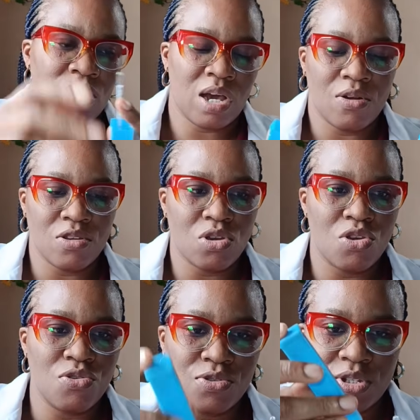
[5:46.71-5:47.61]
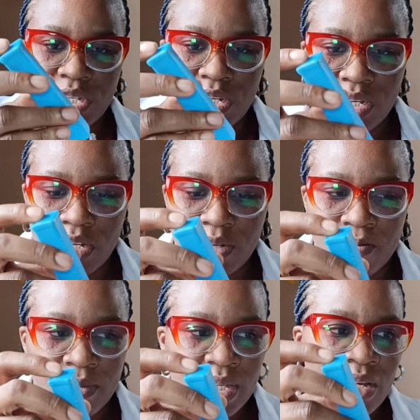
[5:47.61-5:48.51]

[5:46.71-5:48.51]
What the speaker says: You can also use the